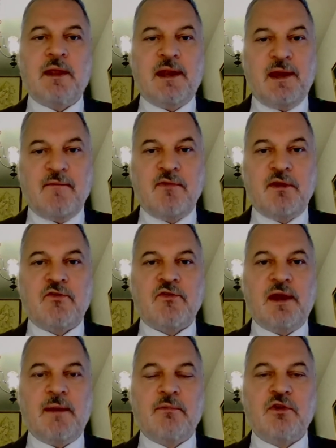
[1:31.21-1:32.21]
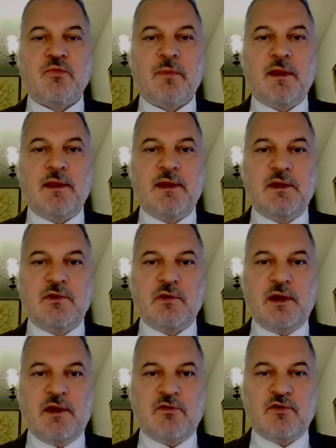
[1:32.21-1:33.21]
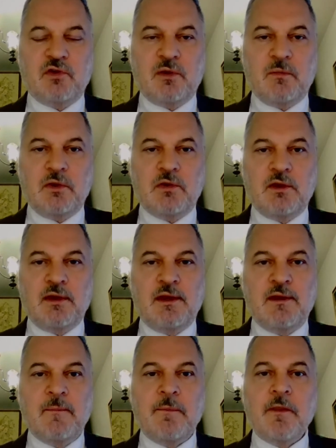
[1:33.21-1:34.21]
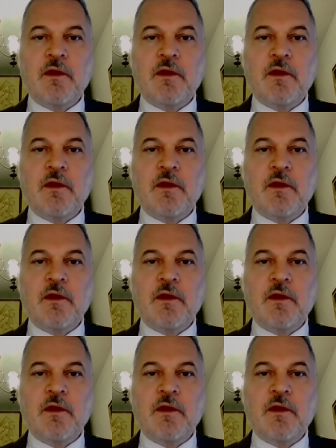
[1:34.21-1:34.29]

that have been established by the international community,